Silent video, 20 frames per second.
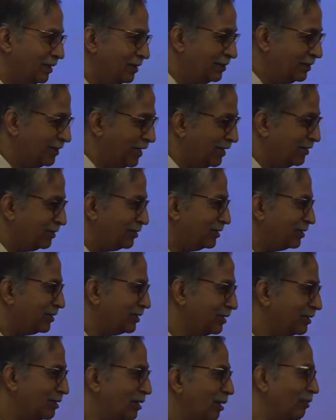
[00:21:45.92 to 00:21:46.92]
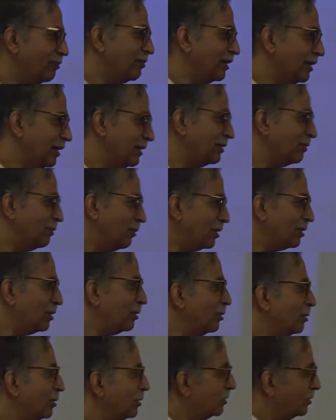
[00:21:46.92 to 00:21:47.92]
changes in configuration. What to
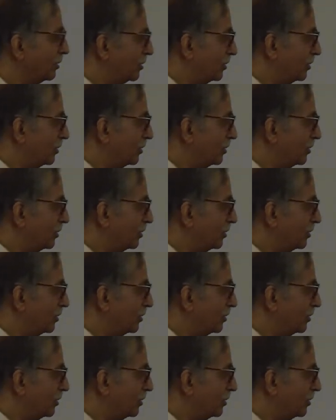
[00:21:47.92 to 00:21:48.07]
do?